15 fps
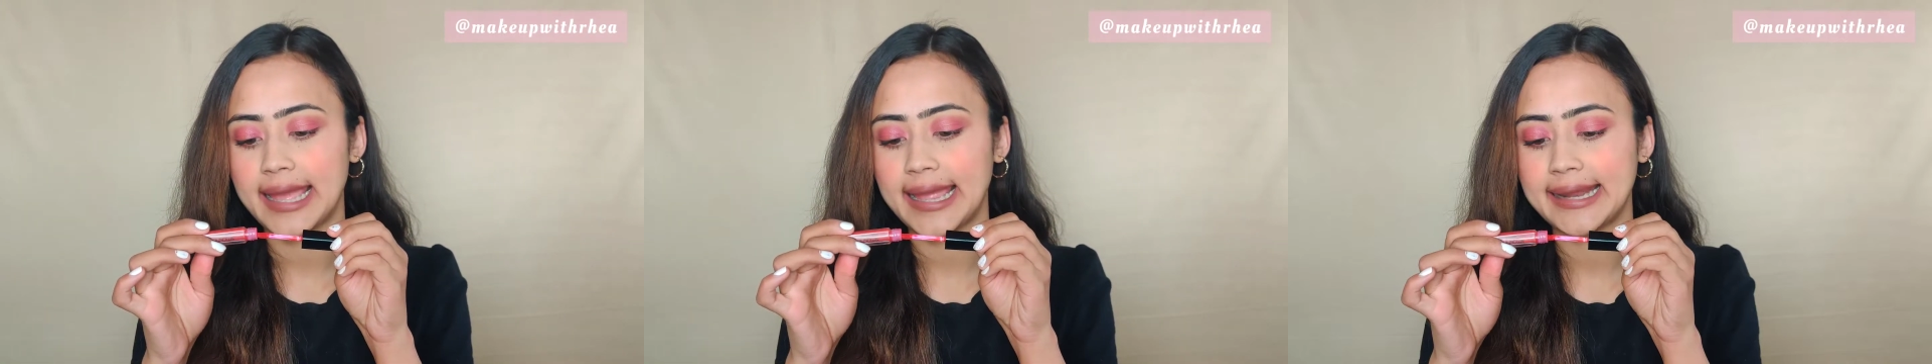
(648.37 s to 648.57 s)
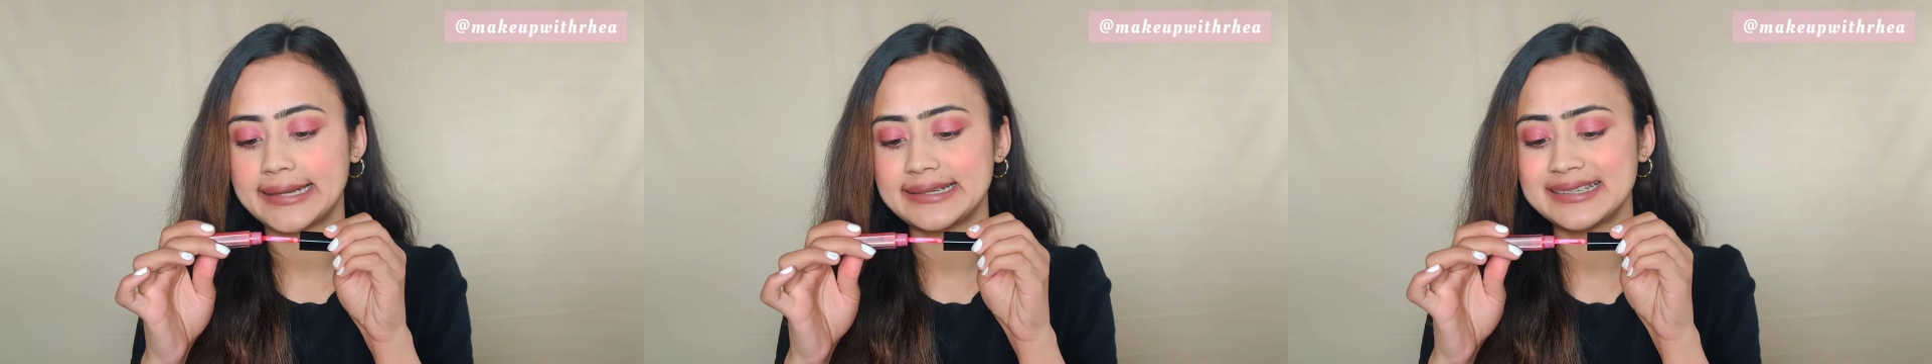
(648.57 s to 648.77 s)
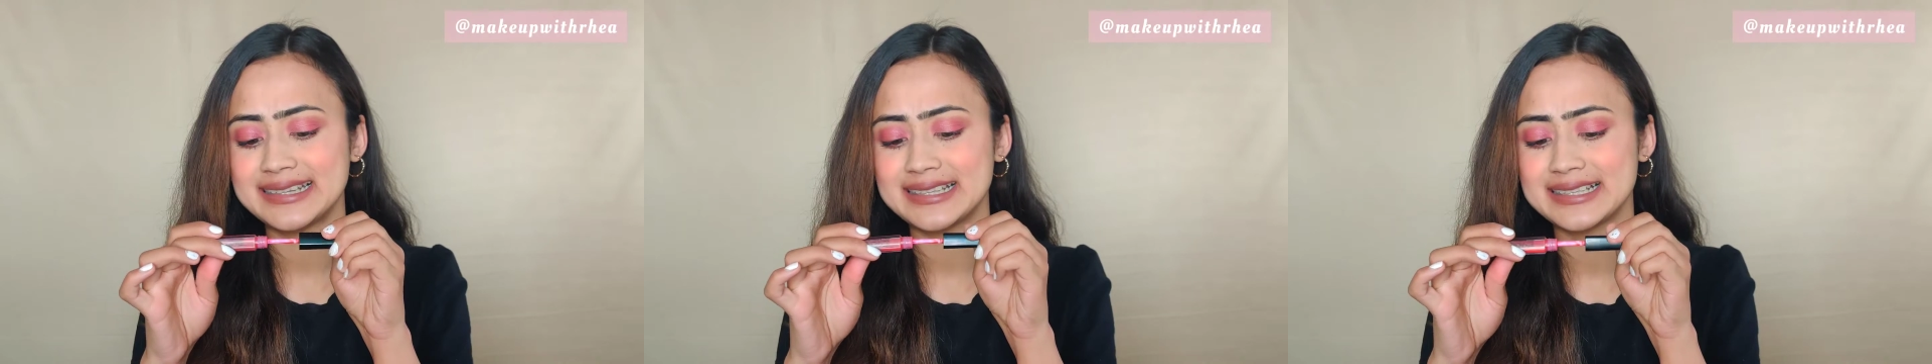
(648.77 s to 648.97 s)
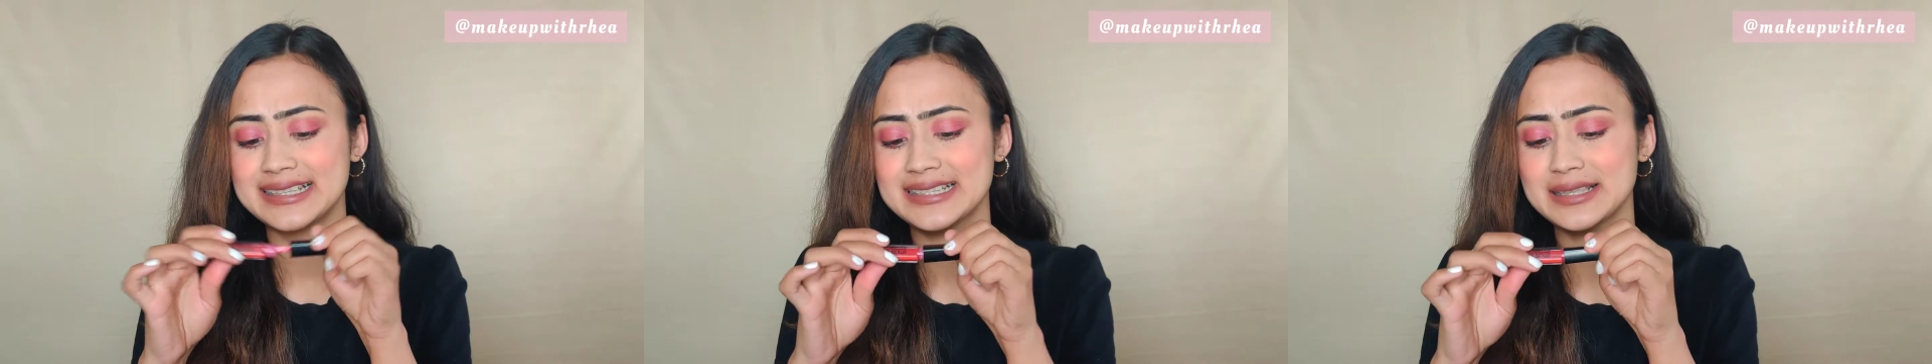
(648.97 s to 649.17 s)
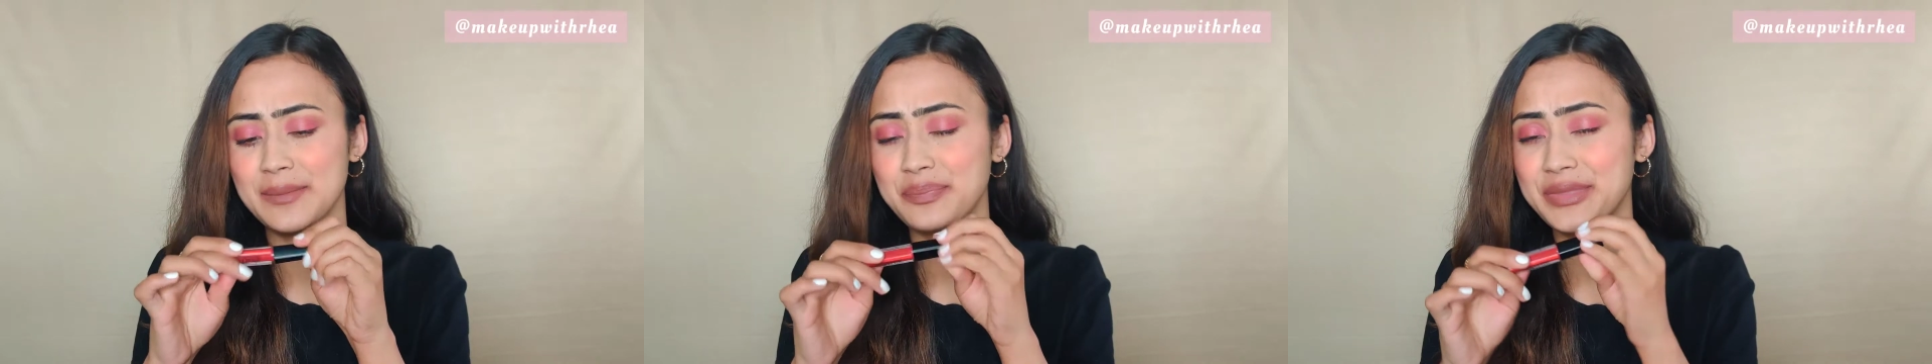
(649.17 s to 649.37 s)
and this
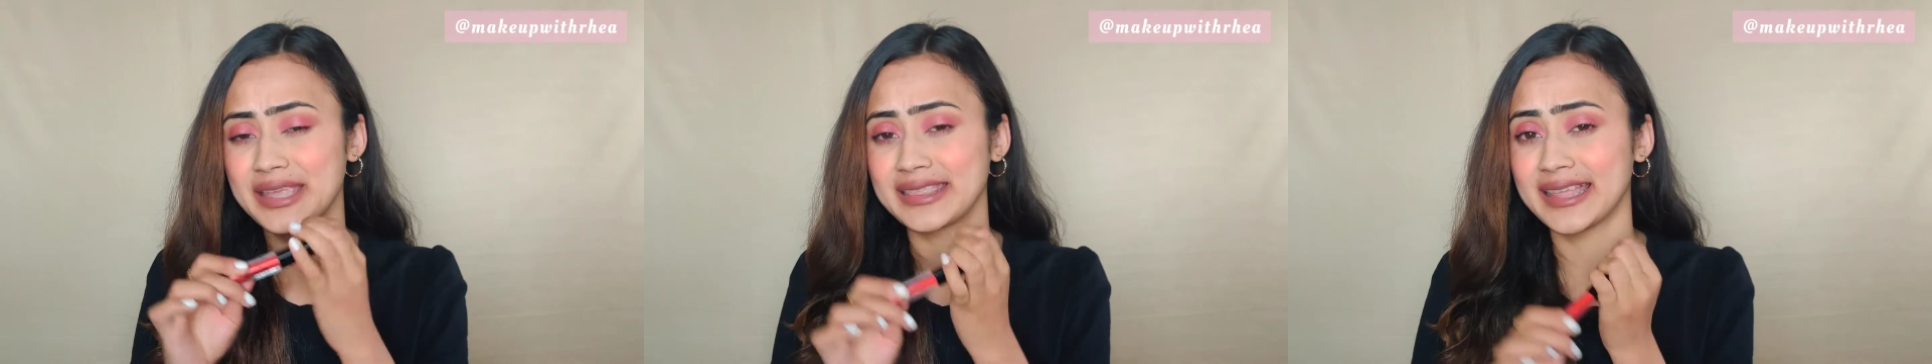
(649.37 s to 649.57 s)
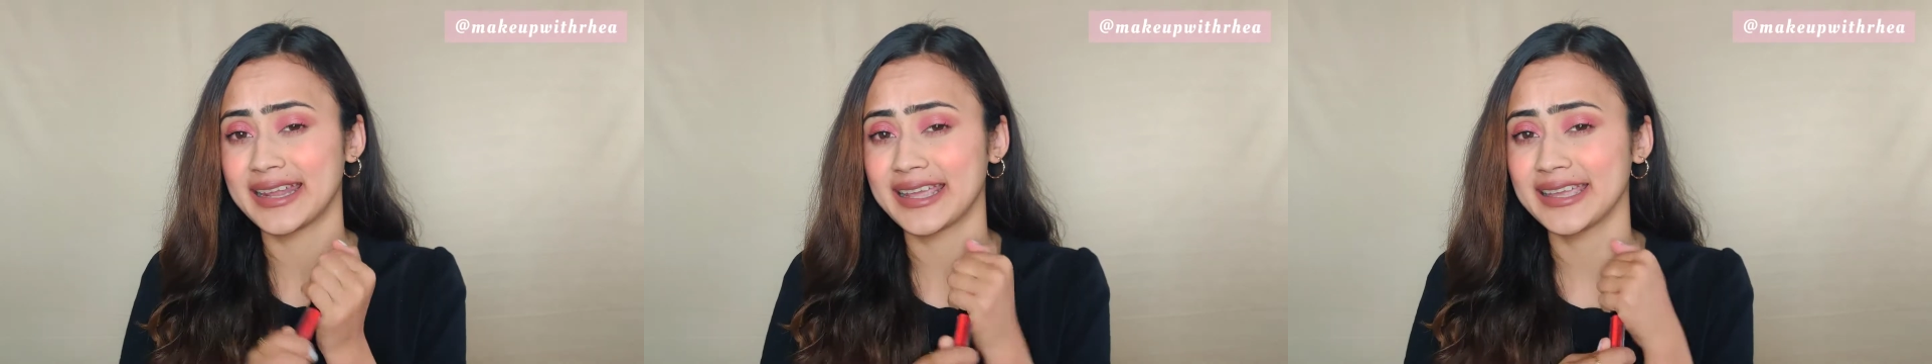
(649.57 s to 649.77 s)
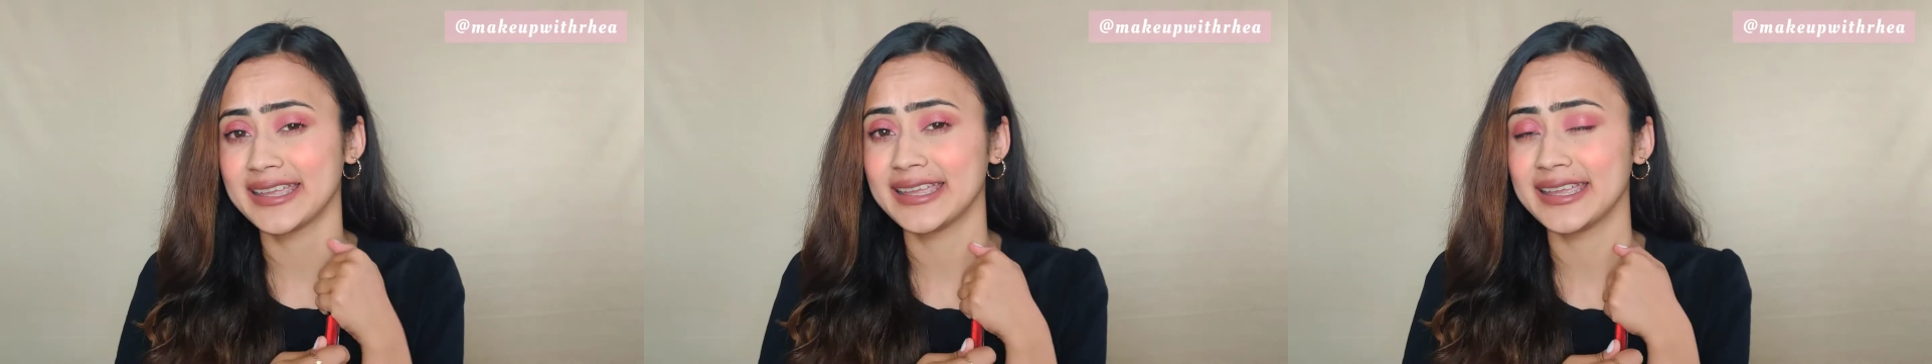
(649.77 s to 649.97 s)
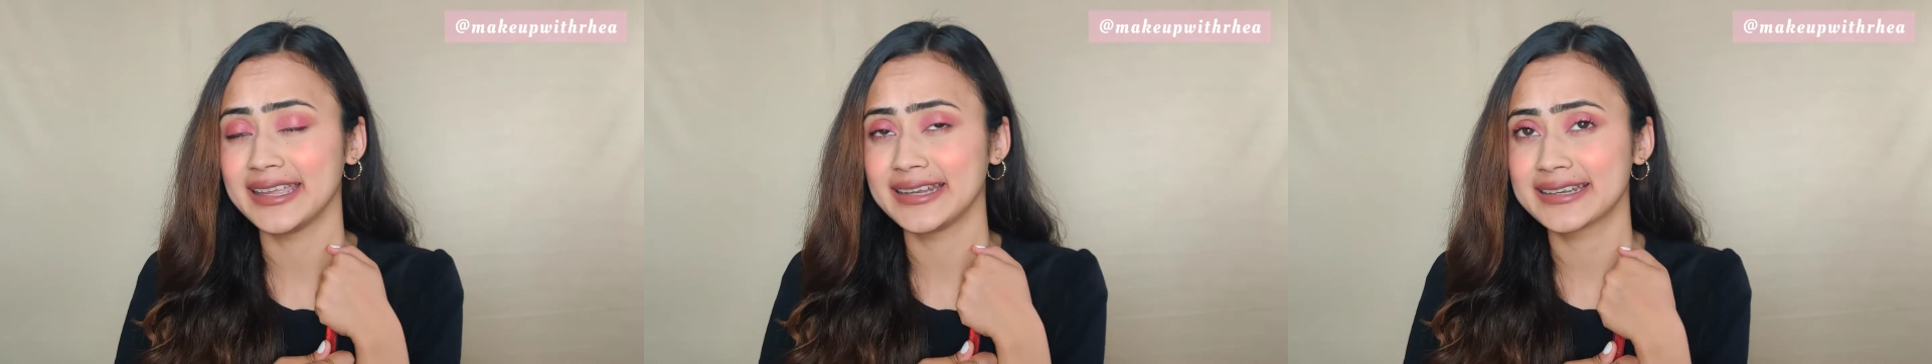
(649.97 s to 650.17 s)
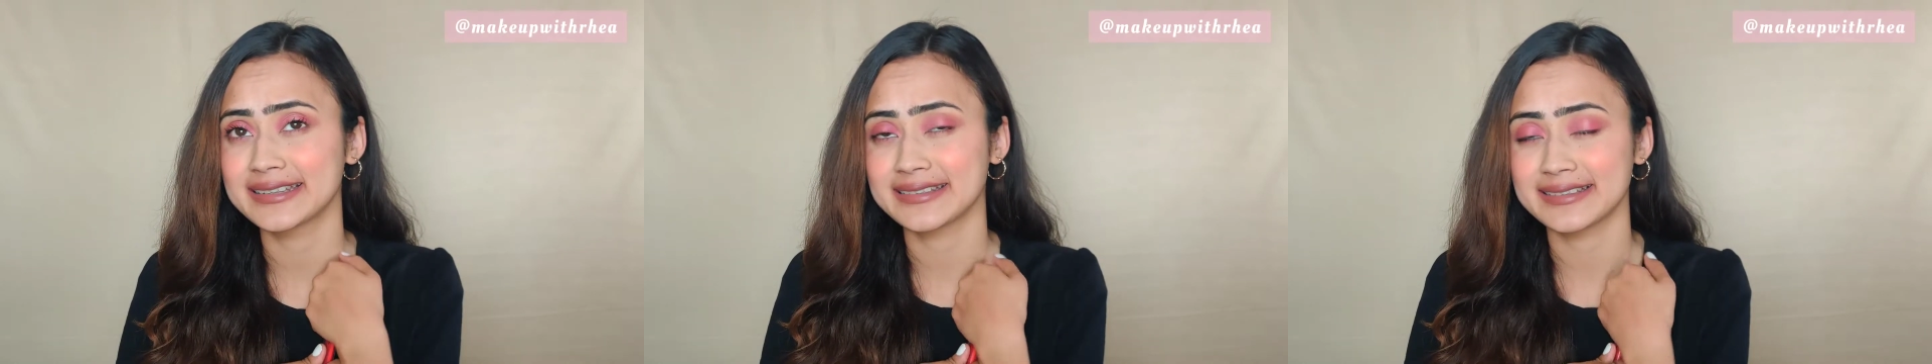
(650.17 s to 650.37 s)
is something that I
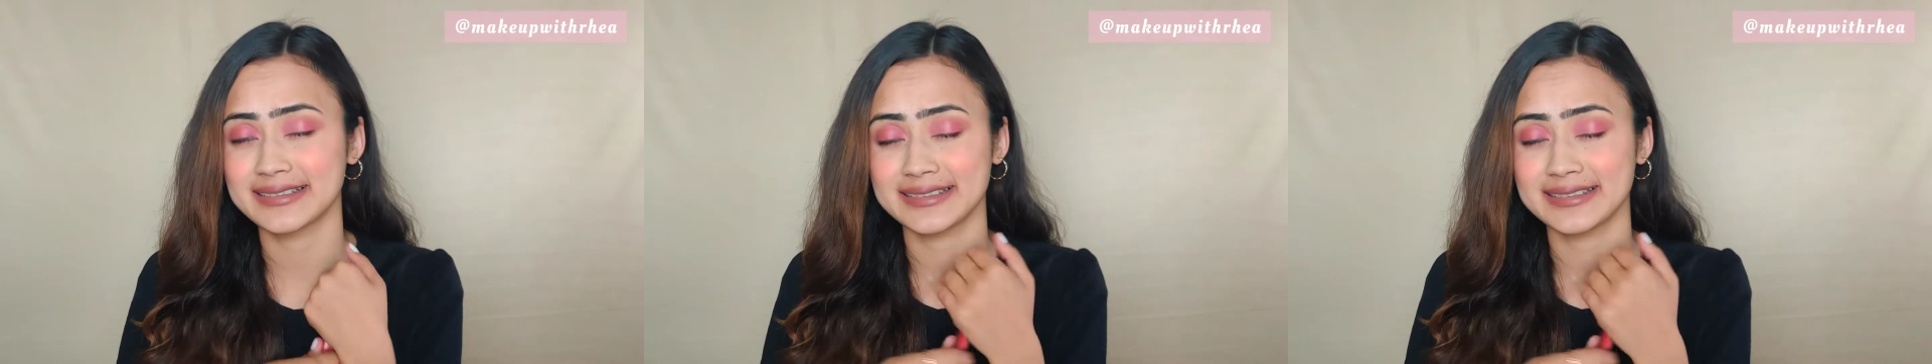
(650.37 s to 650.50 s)
hate.